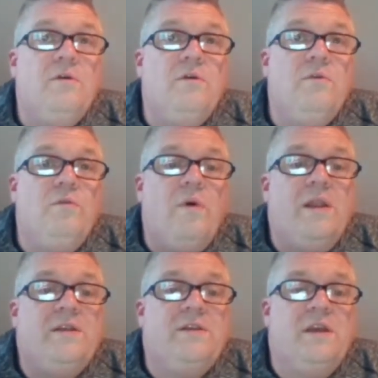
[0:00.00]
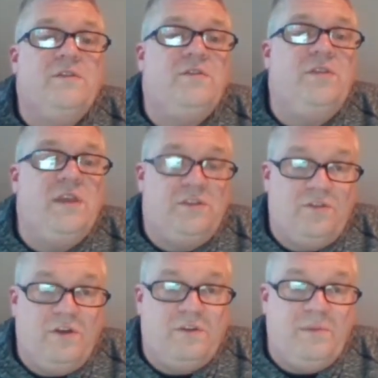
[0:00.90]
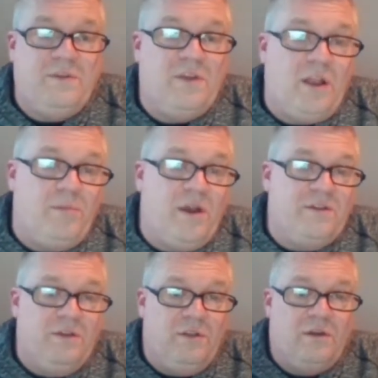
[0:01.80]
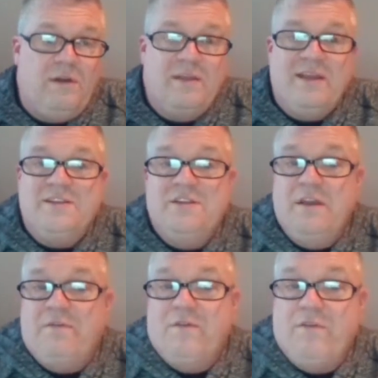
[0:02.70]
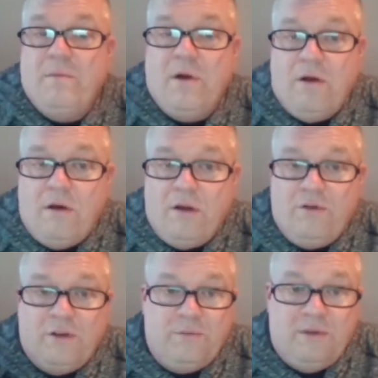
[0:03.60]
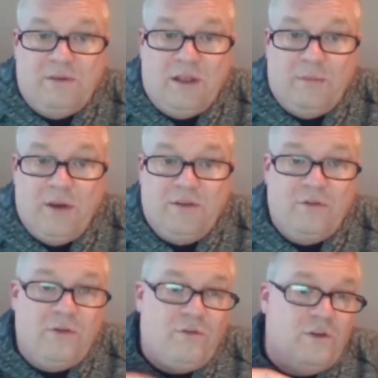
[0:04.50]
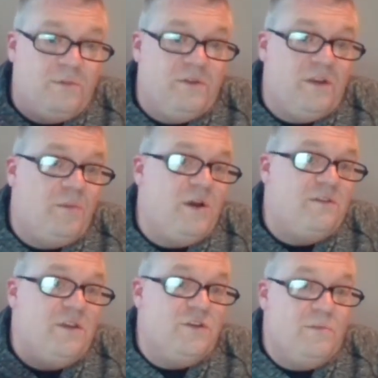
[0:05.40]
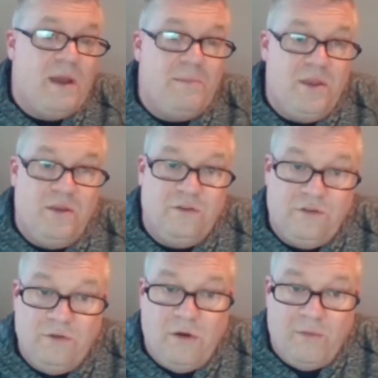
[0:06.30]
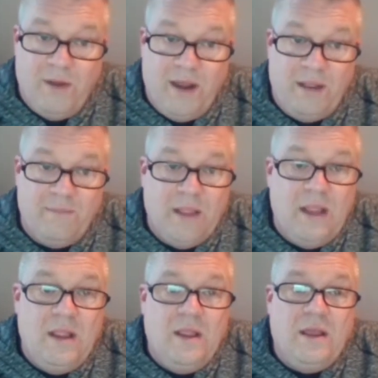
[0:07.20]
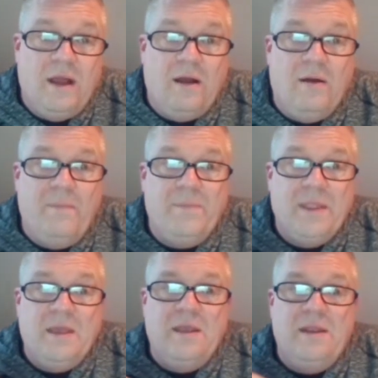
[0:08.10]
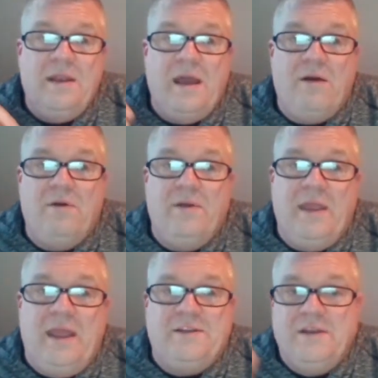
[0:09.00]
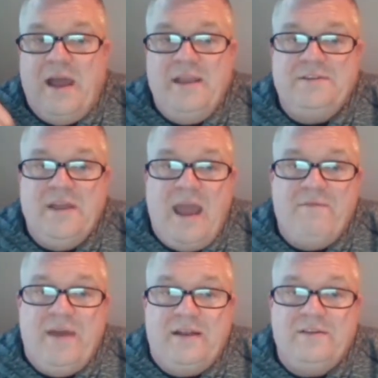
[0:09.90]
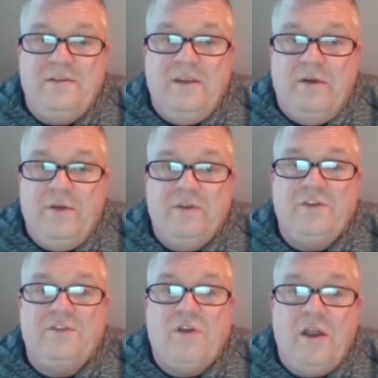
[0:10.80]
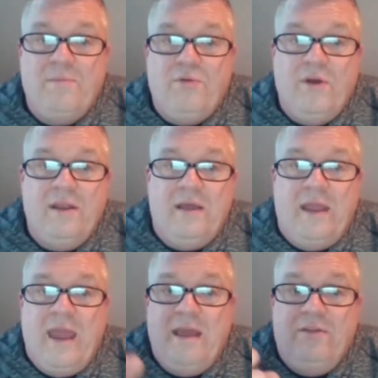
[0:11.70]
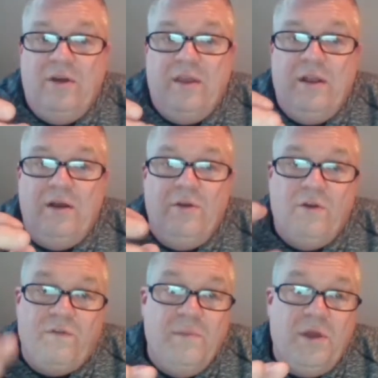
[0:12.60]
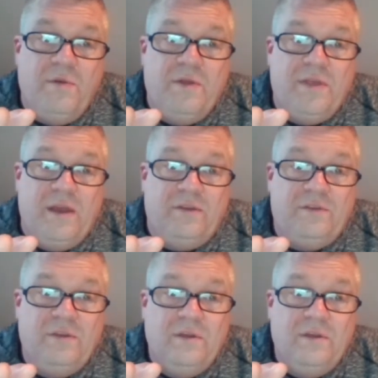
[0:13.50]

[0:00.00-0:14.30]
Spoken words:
what does this Christmas celebration look like that's different from our Christmas celebration or the Christmas celebration that you might be used to already? Now, it's nice to have that, here's a starting point, like, hey, look, you're familiar with this.